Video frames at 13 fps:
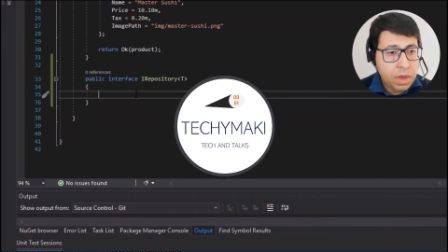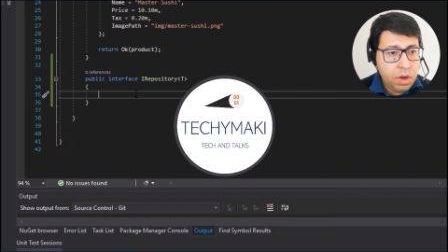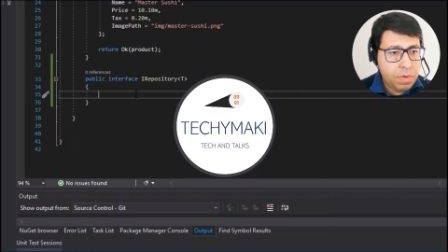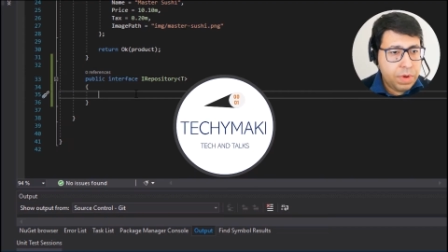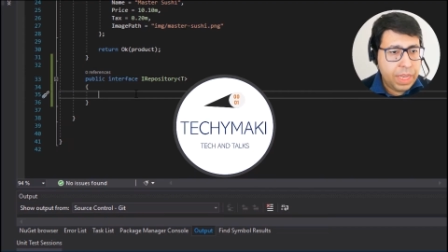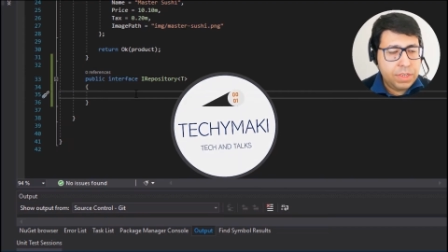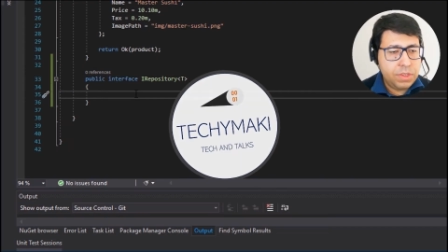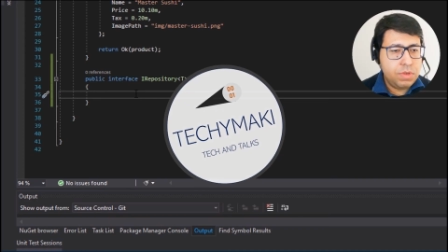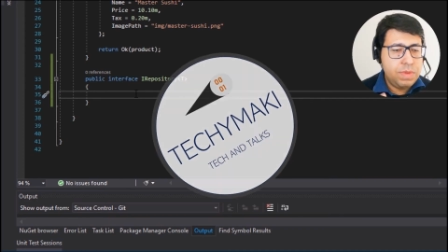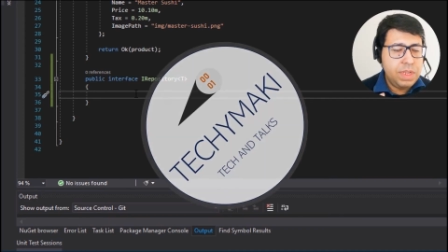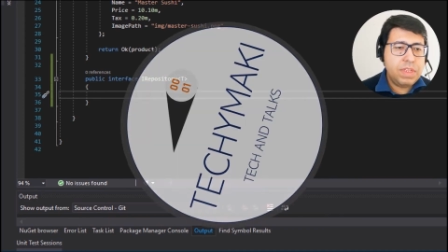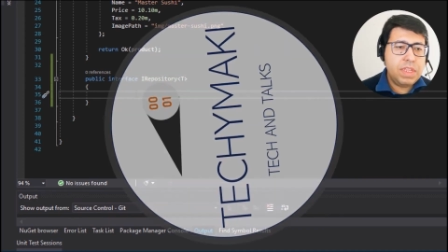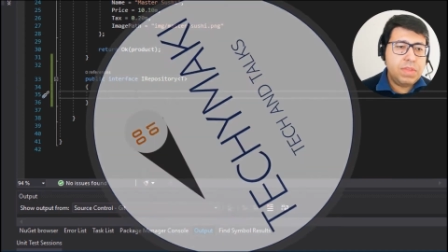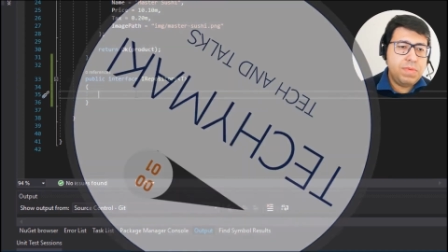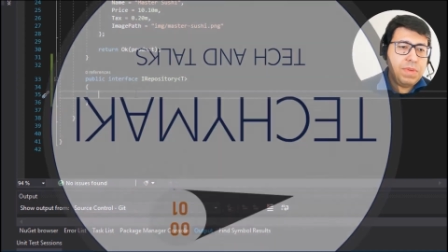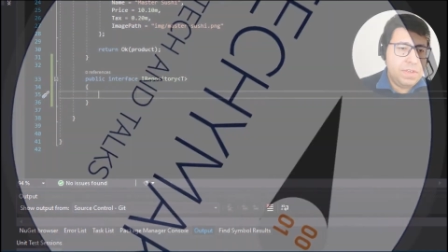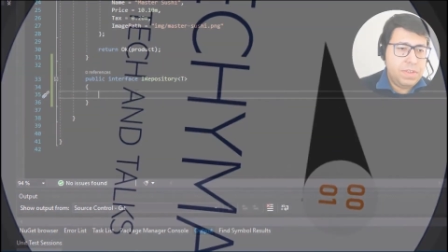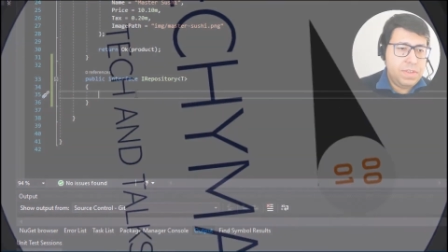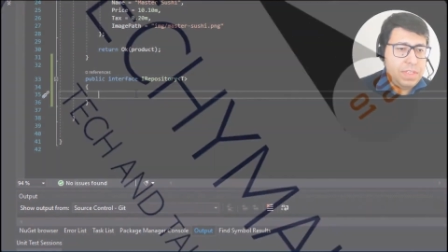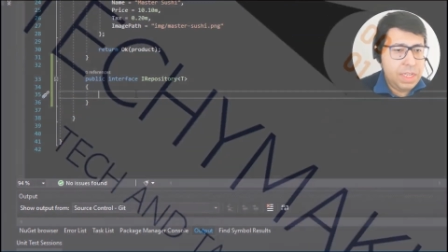Okay, so now that we
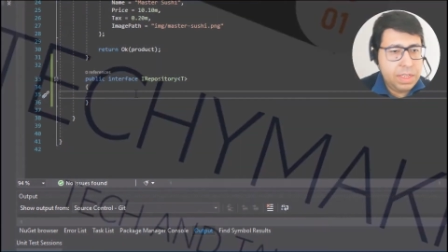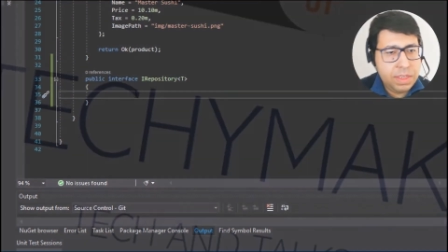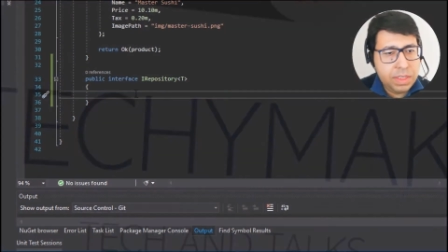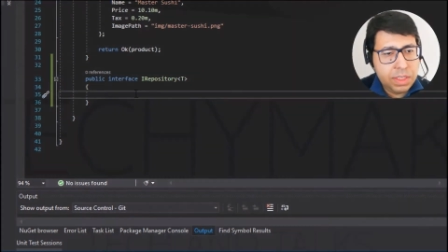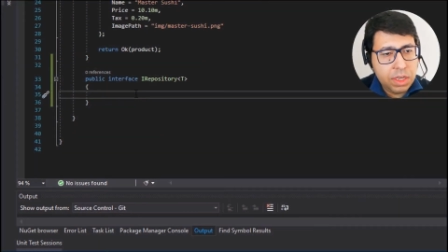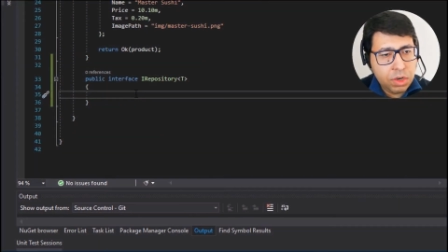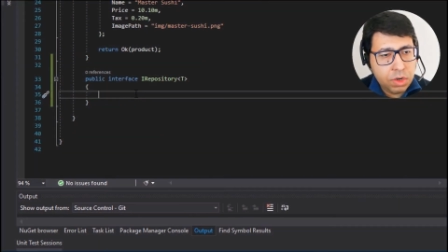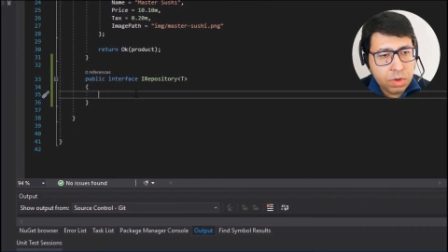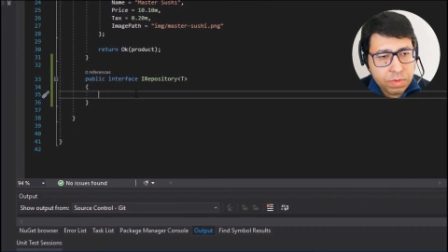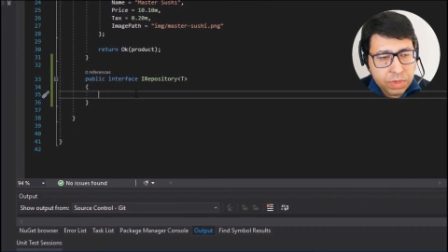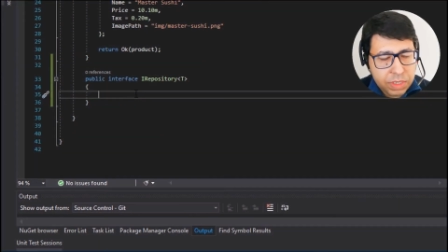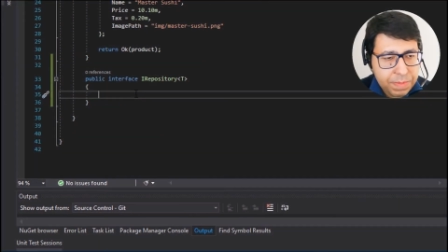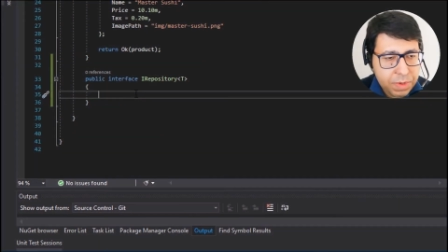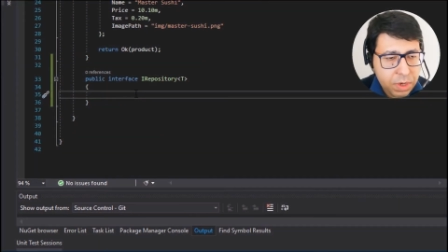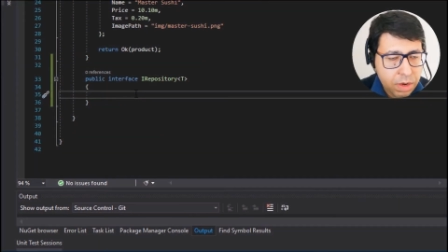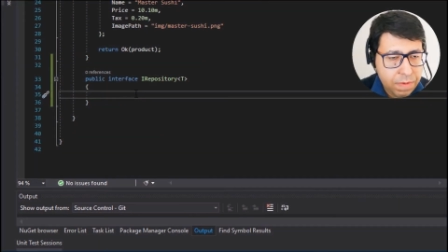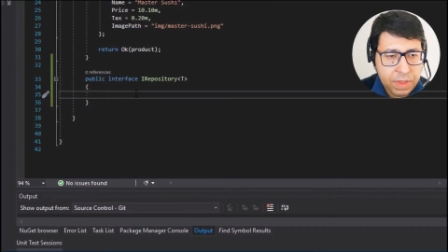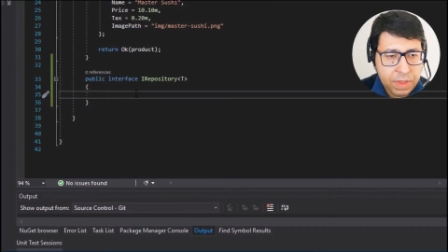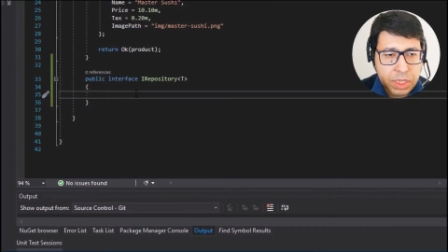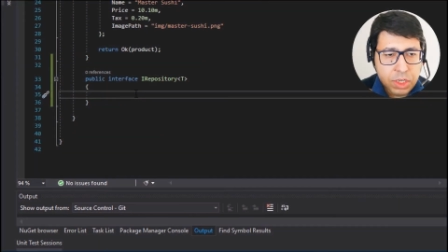understand the concept of
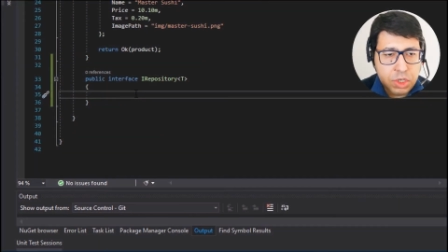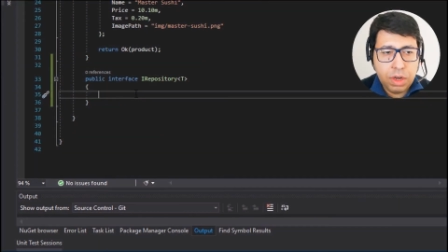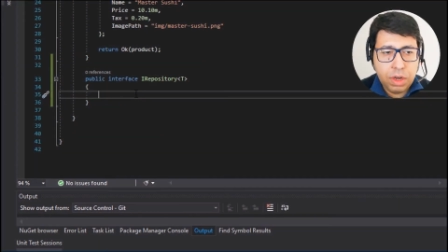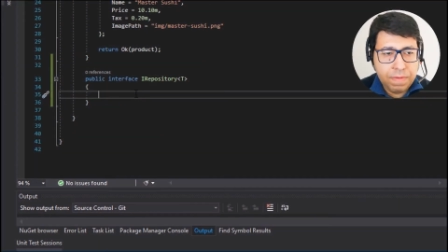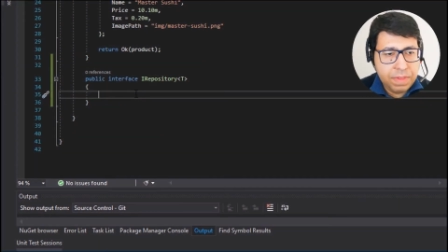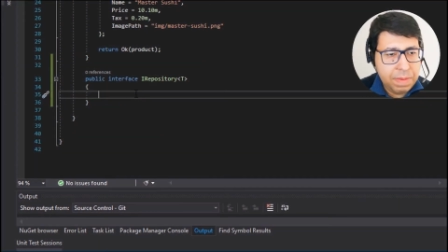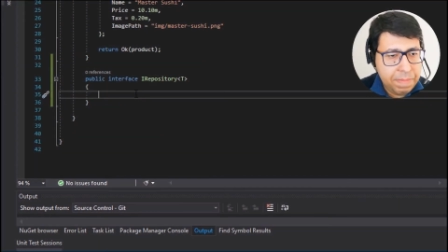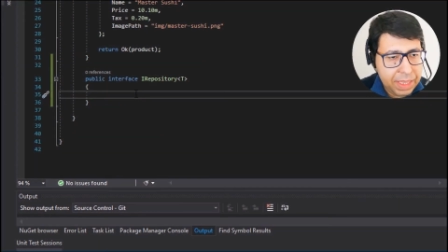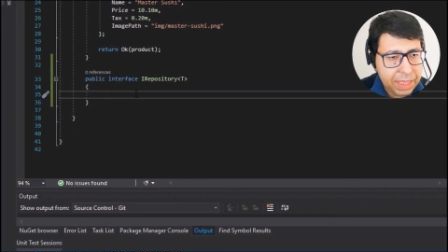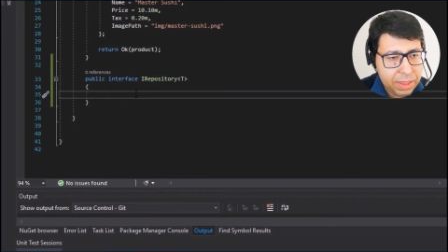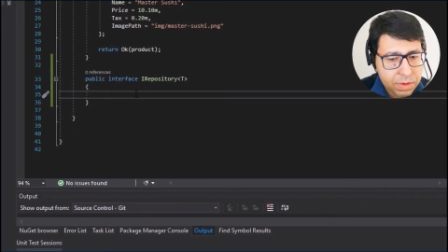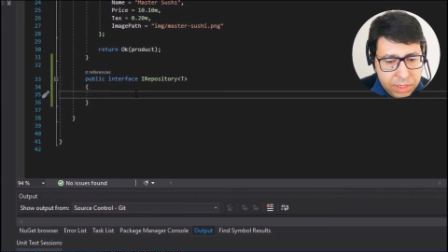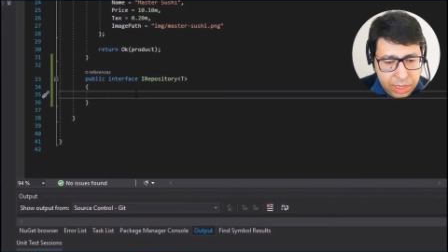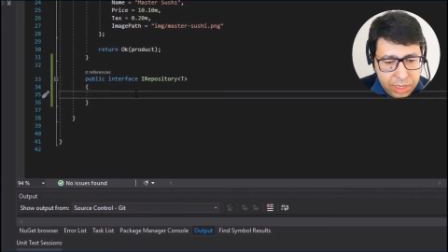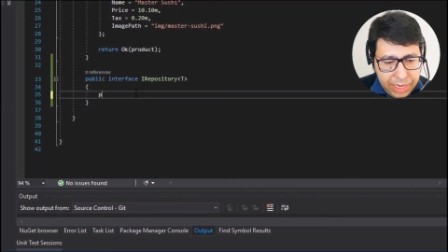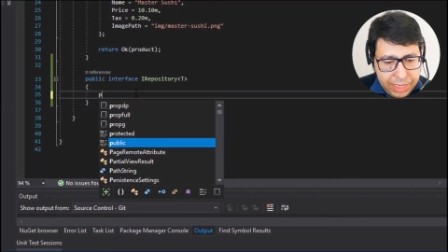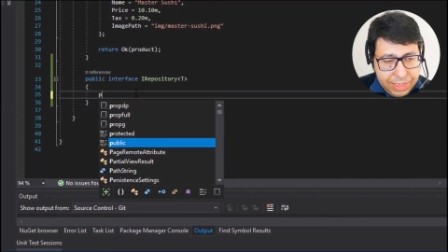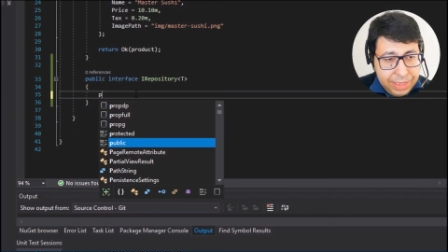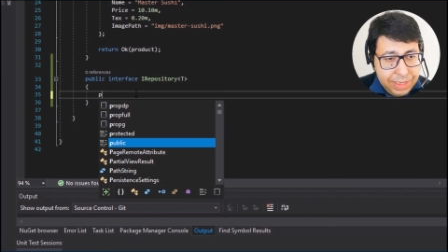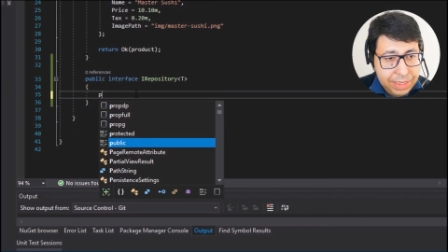each of the methods,
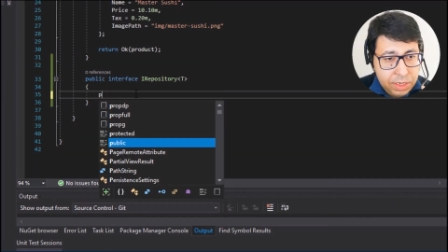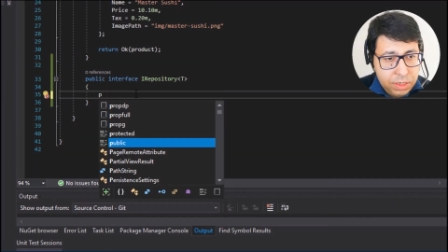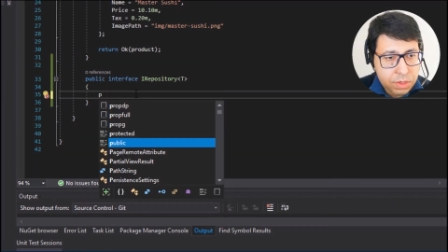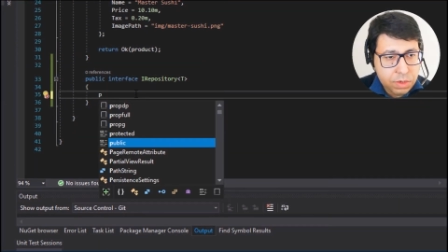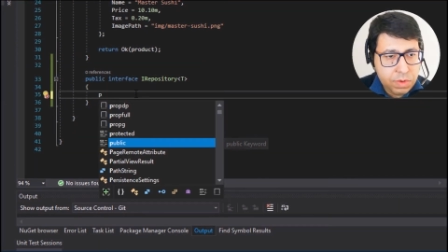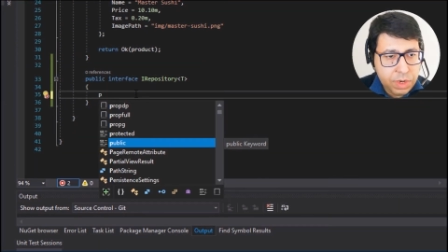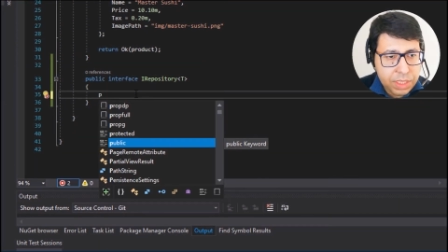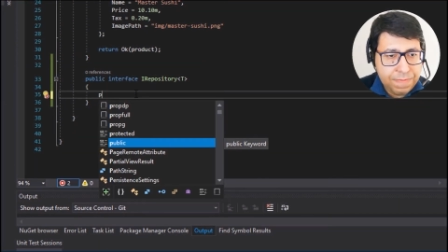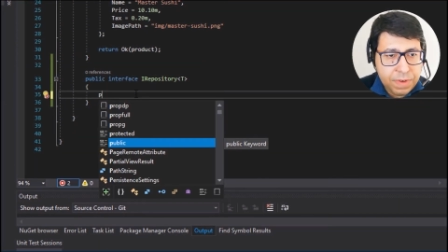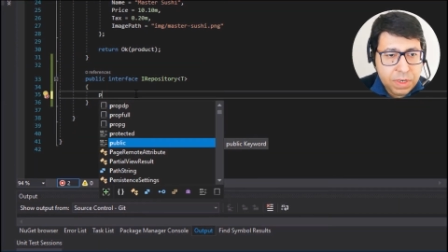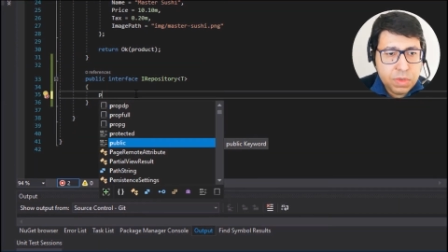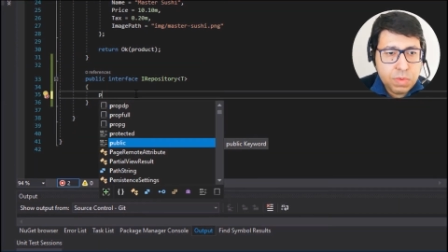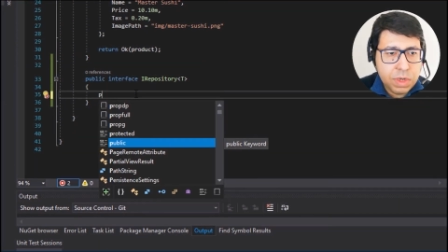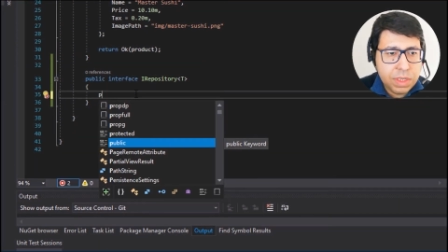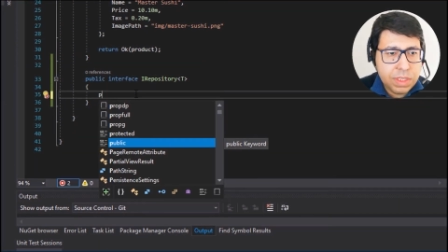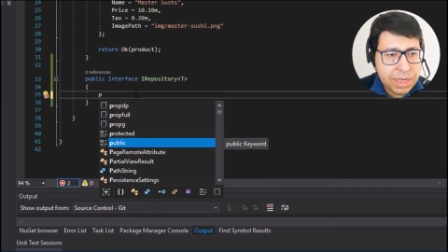let's start to create the first one